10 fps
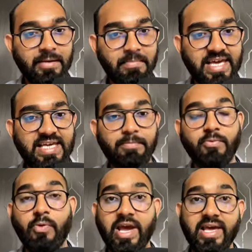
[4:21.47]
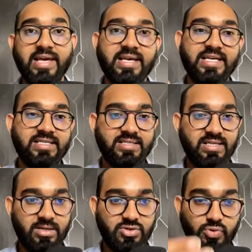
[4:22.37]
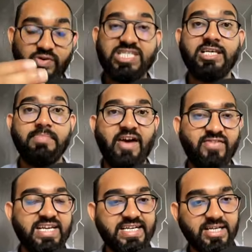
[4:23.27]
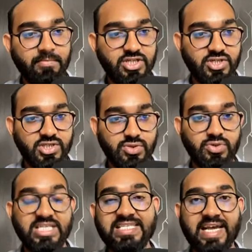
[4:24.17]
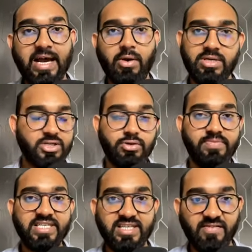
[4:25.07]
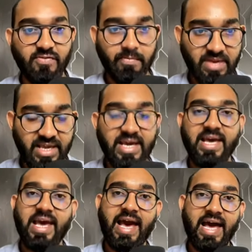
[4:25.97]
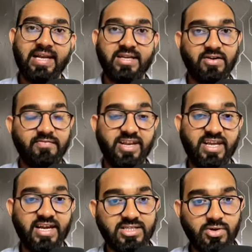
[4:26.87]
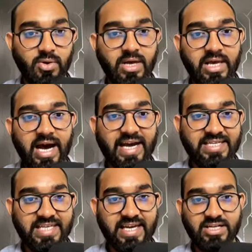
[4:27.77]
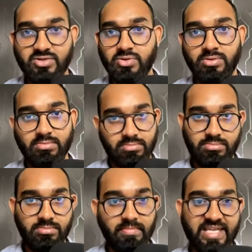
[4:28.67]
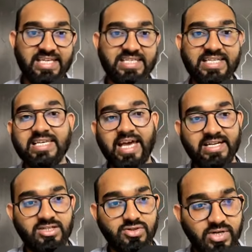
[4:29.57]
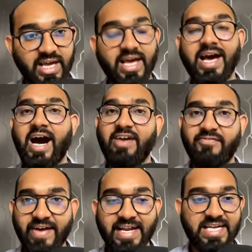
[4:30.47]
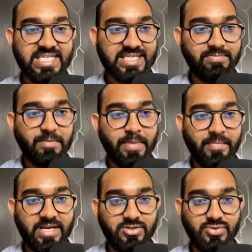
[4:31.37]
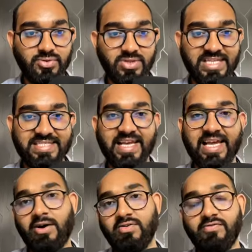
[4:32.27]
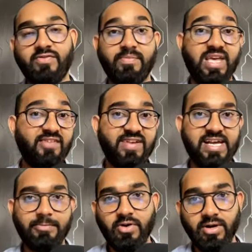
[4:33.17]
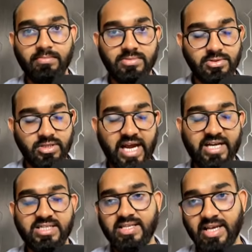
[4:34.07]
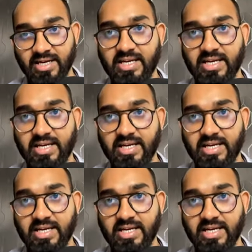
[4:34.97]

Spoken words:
make a way to receive affiliate commissions to this account, it will be easier for me and convenient. So I decided to make the change, and today I finally received the payment to this account from the affiliate program. So that's it.